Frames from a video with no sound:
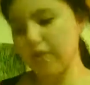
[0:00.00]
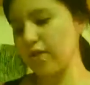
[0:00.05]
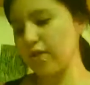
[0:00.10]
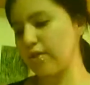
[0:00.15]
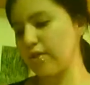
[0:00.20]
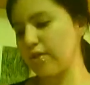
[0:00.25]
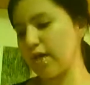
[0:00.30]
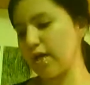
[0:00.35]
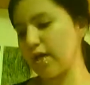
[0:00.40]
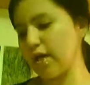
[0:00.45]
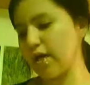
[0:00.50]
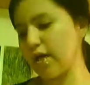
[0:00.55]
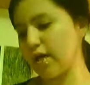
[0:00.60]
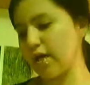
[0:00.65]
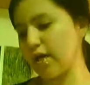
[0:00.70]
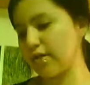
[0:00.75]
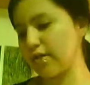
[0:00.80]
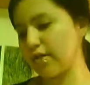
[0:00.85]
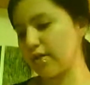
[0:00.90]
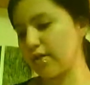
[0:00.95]
It's
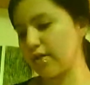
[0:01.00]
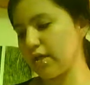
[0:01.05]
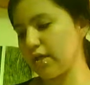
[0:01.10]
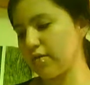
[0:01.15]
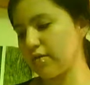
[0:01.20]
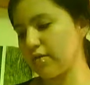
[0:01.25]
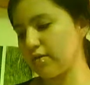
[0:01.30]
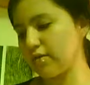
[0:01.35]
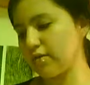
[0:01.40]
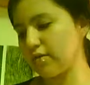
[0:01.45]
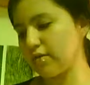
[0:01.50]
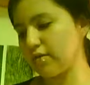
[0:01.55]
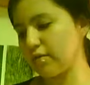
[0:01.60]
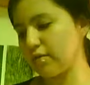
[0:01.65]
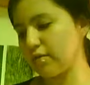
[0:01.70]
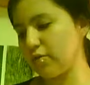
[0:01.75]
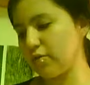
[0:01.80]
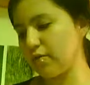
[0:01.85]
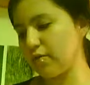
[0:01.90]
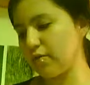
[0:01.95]
a skin
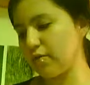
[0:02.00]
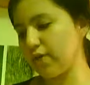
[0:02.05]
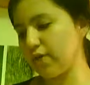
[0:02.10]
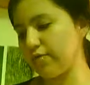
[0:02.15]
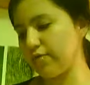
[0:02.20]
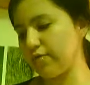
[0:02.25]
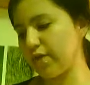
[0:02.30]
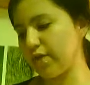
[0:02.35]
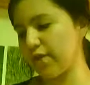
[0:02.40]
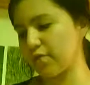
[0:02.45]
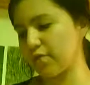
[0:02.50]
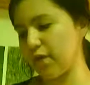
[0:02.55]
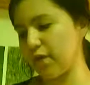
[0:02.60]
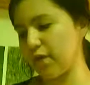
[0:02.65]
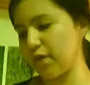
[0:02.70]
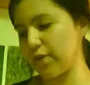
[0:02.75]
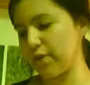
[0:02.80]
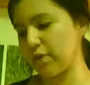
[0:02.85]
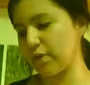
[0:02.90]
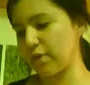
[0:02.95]
smoothing face
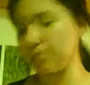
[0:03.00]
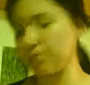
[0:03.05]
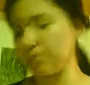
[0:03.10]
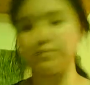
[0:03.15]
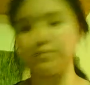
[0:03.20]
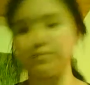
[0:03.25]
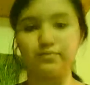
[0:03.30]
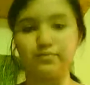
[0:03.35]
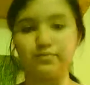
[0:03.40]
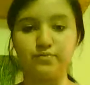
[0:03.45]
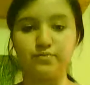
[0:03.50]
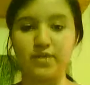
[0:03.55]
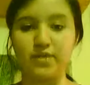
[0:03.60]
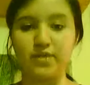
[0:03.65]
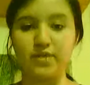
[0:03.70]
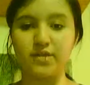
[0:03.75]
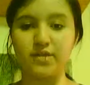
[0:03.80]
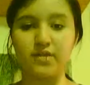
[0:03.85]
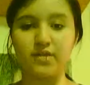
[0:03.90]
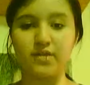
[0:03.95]
primer.
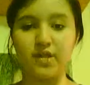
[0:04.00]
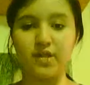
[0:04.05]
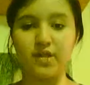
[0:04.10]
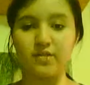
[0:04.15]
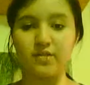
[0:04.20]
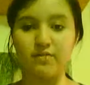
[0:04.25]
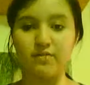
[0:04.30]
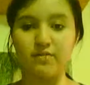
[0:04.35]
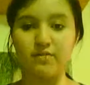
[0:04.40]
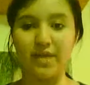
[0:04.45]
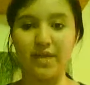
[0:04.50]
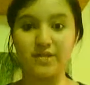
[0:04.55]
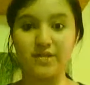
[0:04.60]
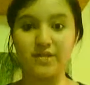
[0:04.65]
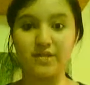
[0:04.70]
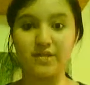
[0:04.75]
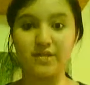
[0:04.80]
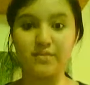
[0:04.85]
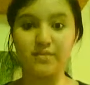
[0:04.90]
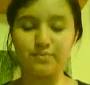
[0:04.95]
Basically, it's face.
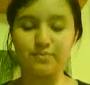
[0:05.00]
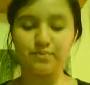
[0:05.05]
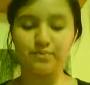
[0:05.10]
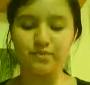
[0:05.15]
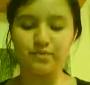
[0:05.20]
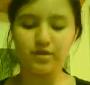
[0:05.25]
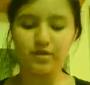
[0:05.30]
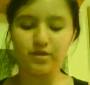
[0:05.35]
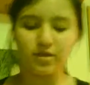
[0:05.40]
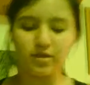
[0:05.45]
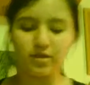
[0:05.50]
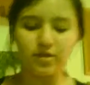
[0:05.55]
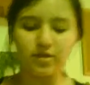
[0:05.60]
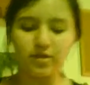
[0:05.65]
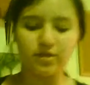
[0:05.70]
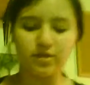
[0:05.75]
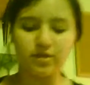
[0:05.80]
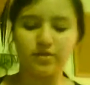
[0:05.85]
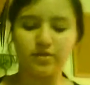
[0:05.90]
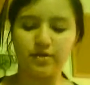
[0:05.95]

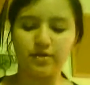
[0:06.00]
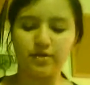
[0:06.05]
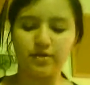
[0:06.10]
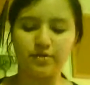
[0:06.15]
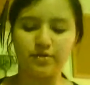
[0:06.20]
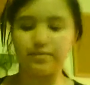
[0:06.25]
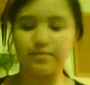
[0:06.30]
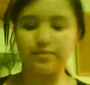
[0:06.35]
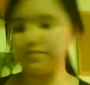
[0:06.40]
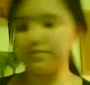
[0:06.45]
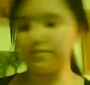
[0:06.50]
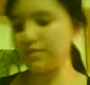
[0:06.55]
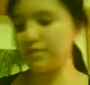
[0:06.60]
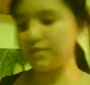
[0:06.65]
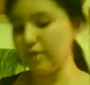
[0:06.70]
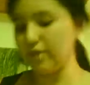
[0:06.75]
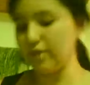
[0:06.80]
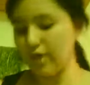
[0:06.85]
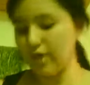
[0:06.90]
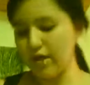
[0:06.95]
So,
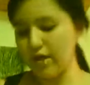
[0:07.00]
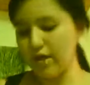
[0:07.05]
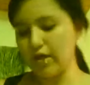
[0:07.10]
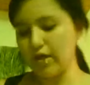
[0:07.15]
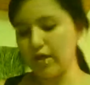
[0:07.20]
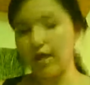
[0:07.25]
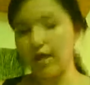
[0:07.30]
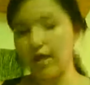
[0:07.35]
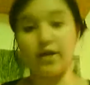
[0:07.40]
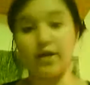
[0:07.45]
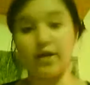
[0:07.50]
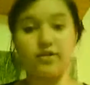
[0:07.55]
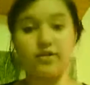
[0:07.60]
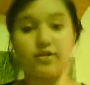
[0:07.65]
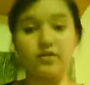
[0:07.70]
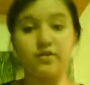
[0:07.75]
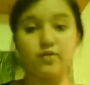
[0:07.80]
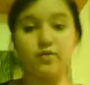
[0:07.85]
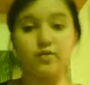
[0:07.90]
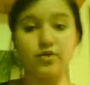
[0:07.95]
I
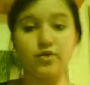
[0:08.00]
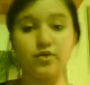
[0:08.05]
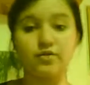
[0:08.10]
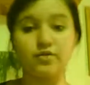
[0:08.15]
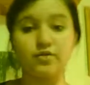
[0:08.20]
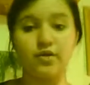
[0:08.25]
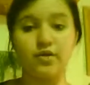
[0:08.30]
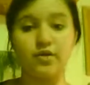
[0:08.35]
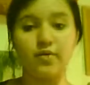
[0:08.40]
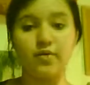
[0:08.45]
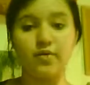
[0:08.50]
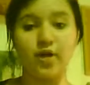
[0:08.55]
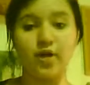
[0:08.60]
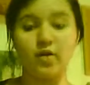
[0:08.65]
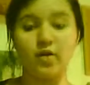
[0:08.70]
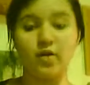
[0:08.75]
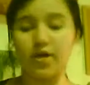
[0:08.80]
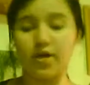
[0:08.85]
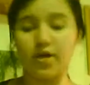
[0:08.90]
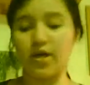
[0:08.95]
think this works really
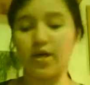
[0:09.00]
well.